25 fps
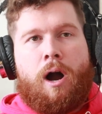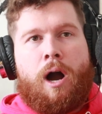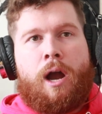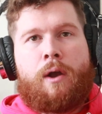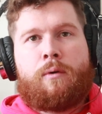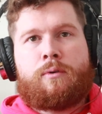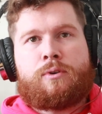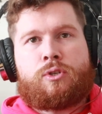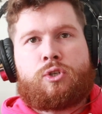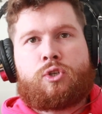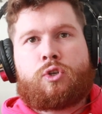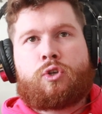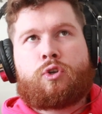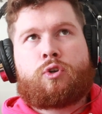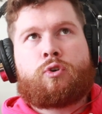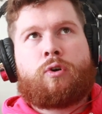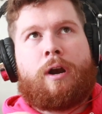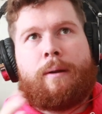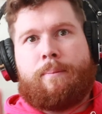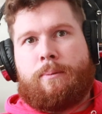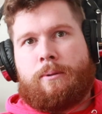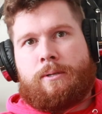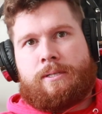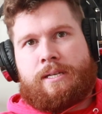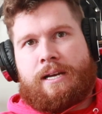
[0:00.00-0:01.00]
I was
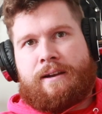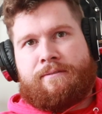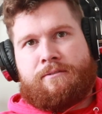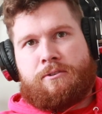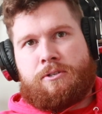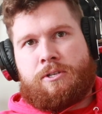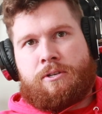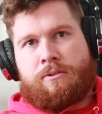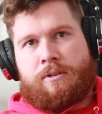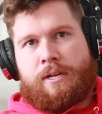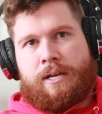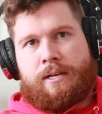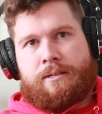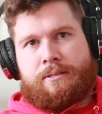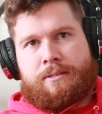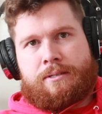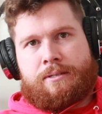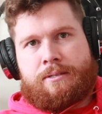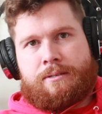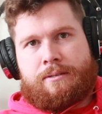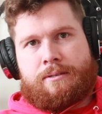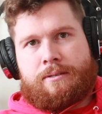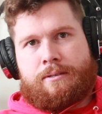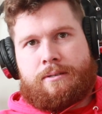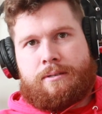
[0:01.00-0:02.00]
crippled after two
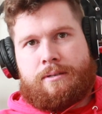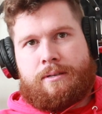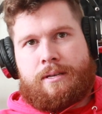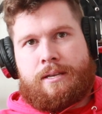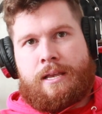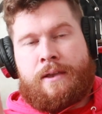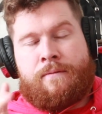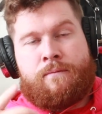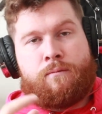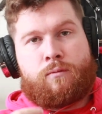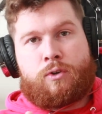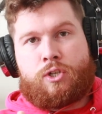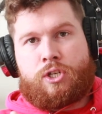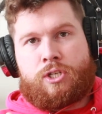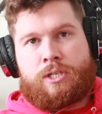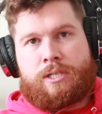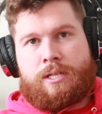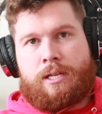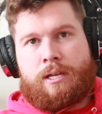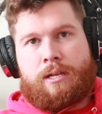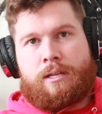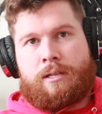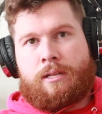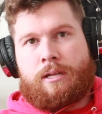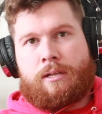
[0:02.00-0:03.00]
days, even with
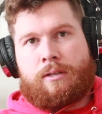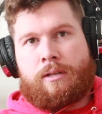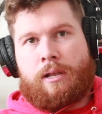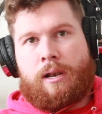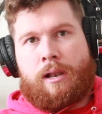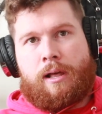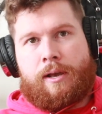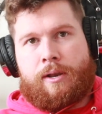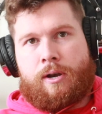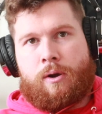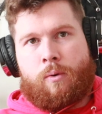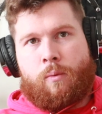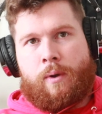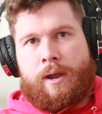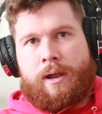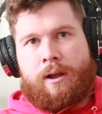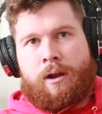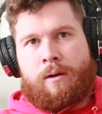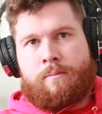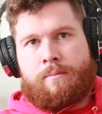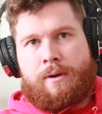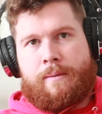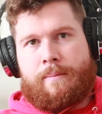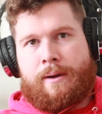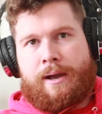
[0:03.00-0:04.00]
just the, the, the lighter weight
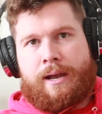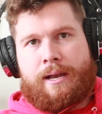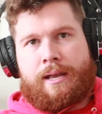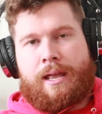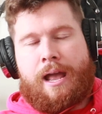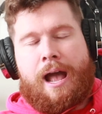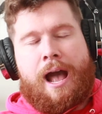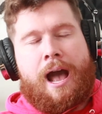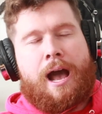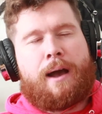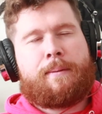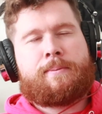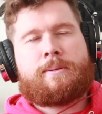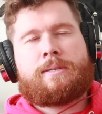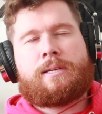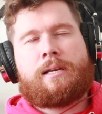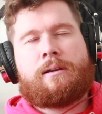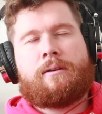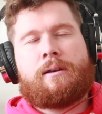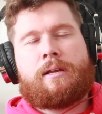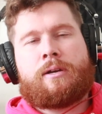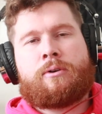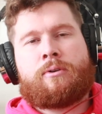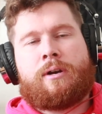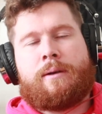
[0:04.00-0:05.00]
on my back.
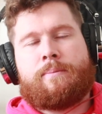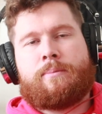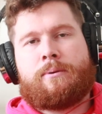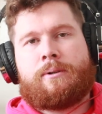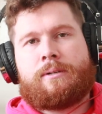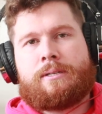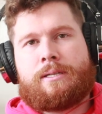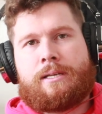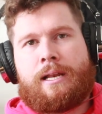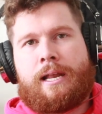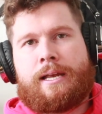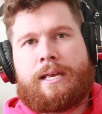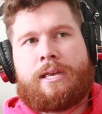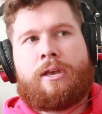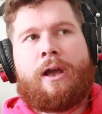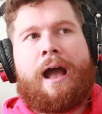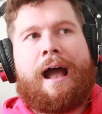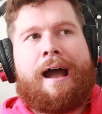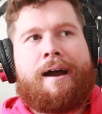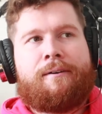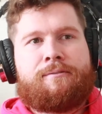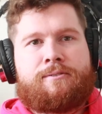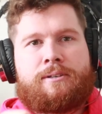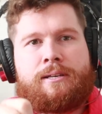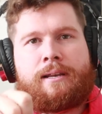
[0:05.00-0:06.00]
Absolutely crippled. Like, you
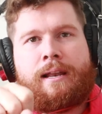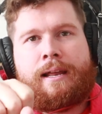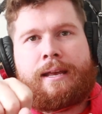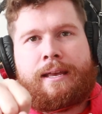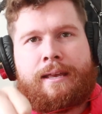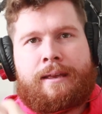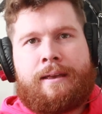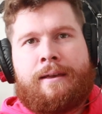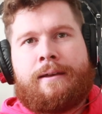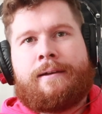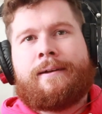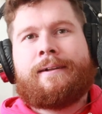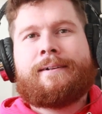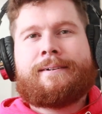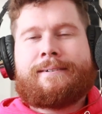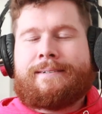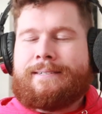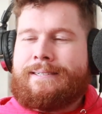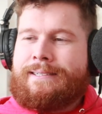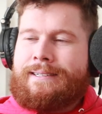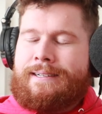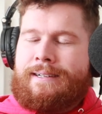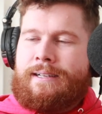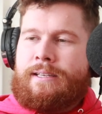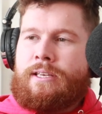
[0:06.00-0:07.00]
have to, like,
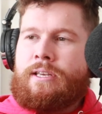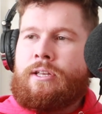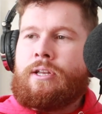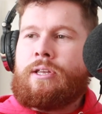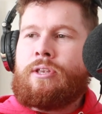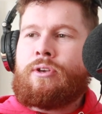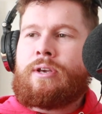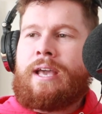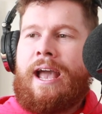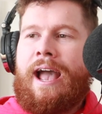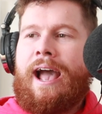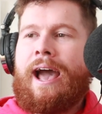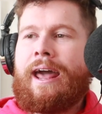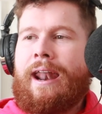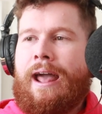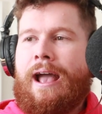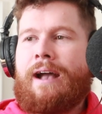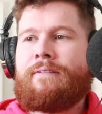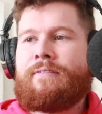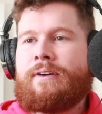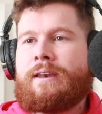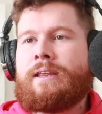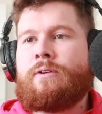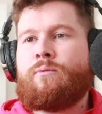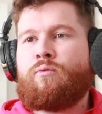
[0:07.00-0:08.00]
you, you can't
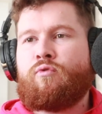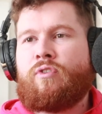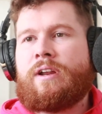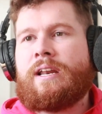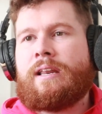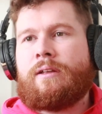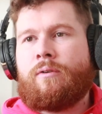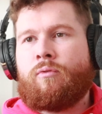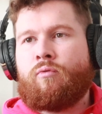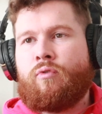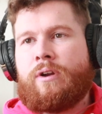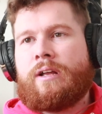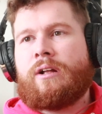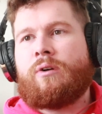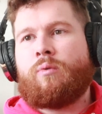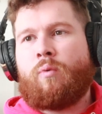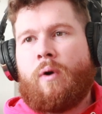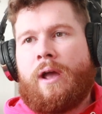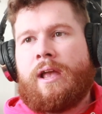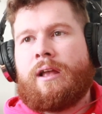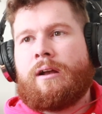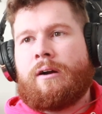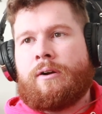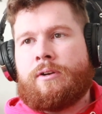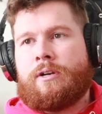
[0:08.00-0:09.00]
have any real, real
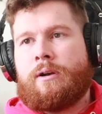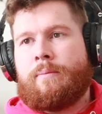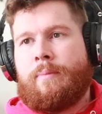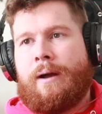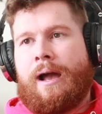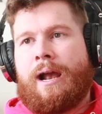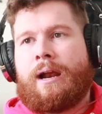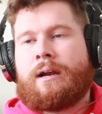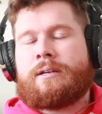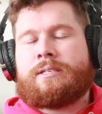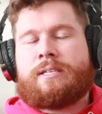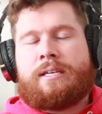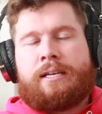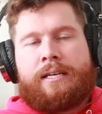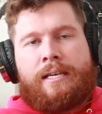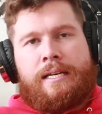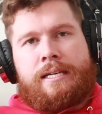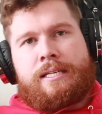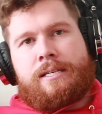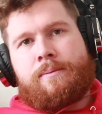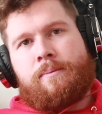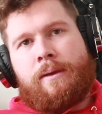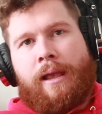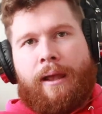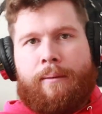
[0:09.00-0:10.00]
weight on your back because you
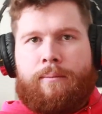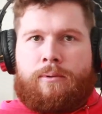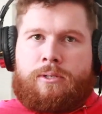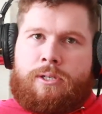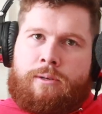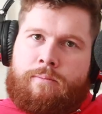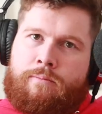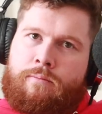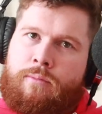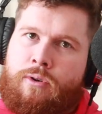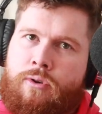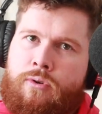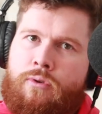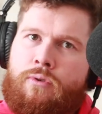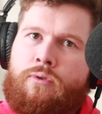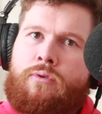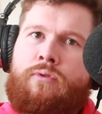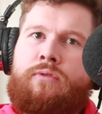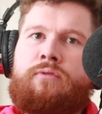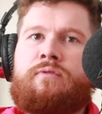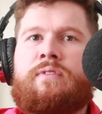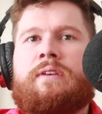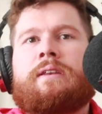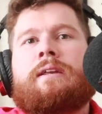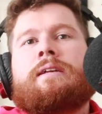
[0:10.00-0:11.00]
need to be able to
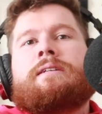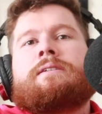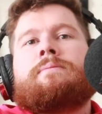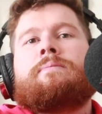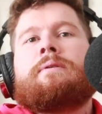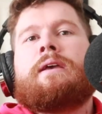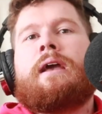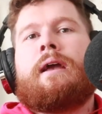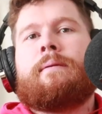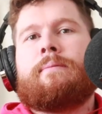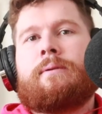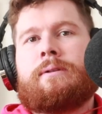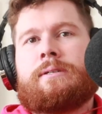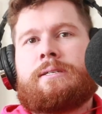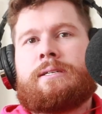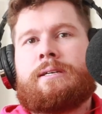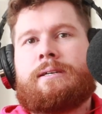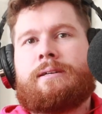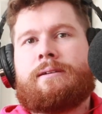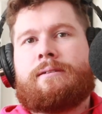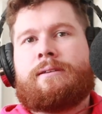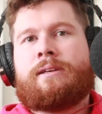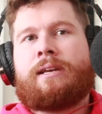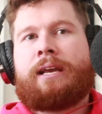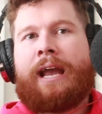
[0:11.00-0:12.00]
move. You need to be able
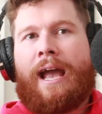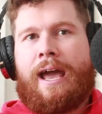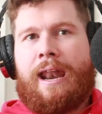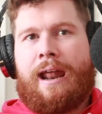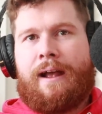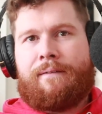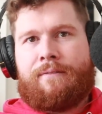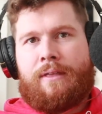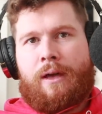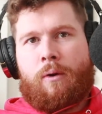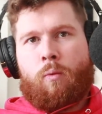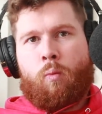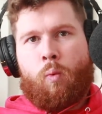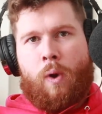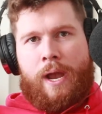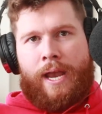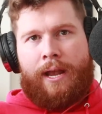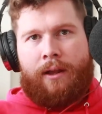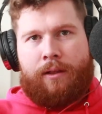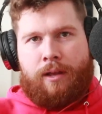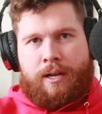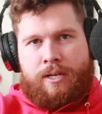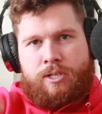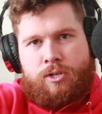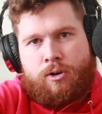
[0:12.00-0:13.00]
to, you can't have that
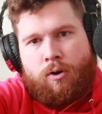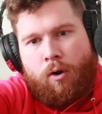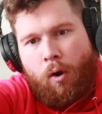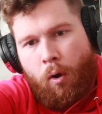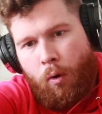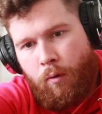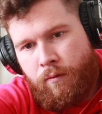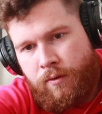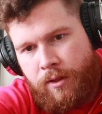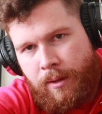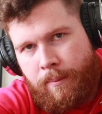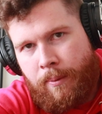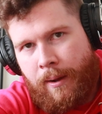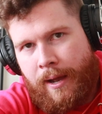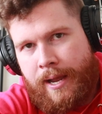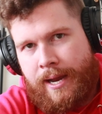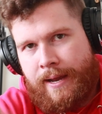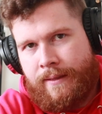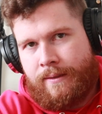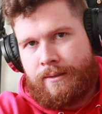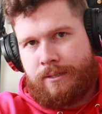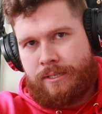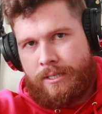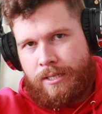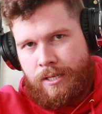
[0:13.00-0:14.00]
weight because you're over the
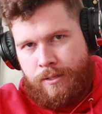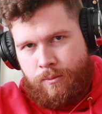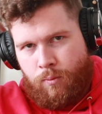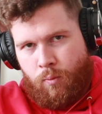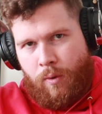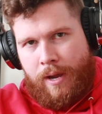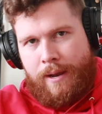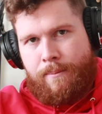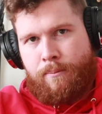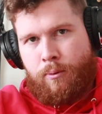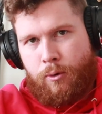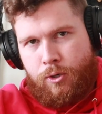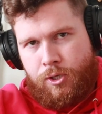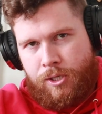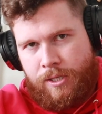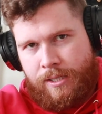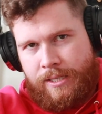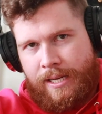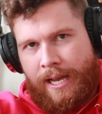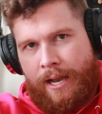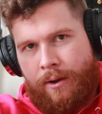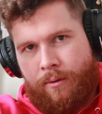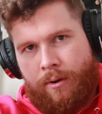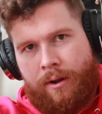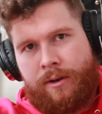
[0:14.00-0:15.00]
bike and then there's this weight pushing
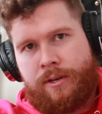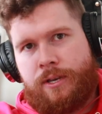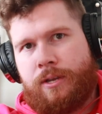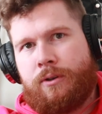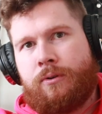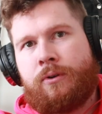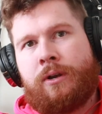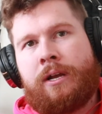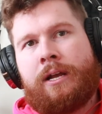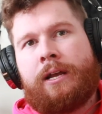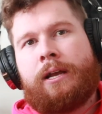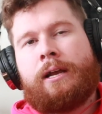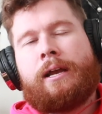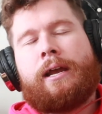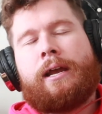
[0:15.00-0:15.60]
down on you.